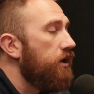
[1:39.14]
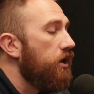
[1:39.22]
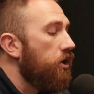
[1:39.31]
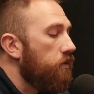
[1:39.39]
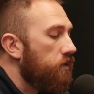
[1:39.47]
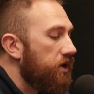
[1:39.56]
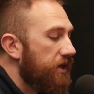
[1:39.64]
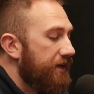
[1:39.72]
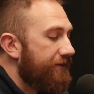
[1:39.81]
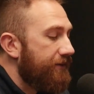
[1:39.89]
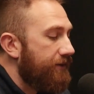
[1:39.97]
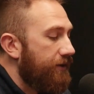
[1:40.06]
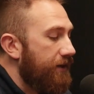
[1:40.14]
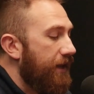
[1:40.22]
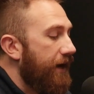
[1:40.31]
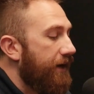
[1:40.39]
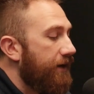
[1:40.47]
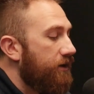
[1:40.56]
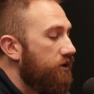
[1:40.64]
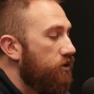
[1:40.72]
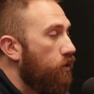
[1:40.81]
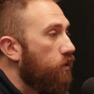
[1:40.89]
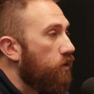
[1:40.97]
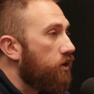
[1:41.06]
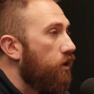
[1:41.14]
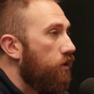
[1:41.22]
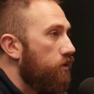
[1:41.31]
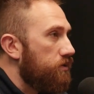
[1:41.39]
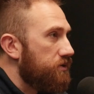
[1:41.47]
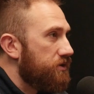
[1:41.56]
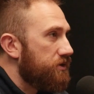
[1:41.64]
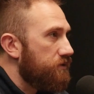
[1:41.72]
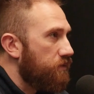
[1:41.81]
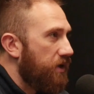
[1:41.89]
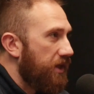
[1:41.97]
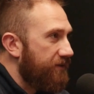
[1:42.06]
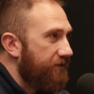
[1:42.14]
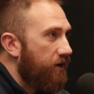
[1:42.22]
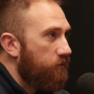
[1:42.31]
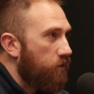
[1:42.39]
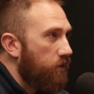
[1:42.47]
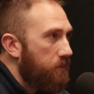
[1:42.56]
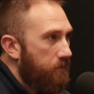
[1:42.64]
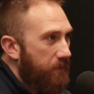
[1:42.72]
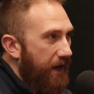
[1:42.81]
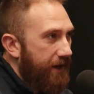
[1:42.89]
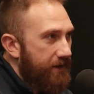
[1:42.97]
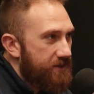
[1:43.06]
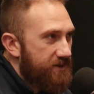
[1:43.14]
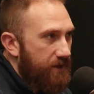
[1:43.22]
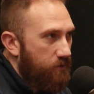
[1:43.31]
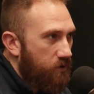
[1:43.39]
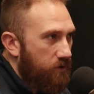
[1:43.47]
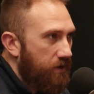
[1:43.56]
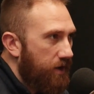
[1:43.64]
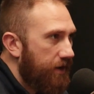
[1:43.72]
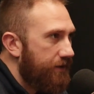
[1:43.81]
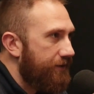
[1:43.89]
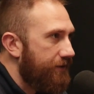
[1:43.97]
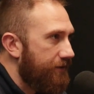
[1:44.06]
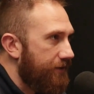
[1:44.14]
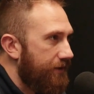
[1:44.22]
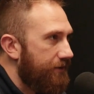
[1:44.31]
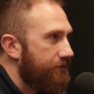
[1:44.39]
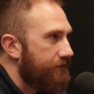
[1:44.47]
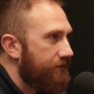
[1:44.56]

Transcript: So really, it's aligning your goals with a software package that will ideally